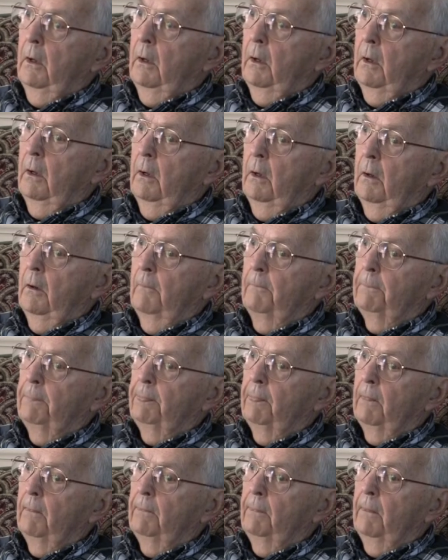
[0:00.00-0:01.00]
Uh,
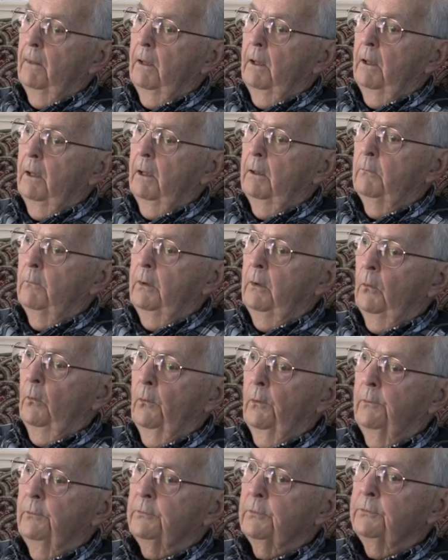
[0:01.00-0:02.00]
and we
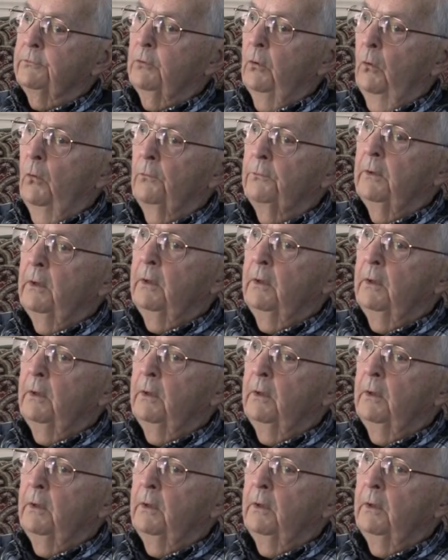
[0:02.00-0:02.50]
always were told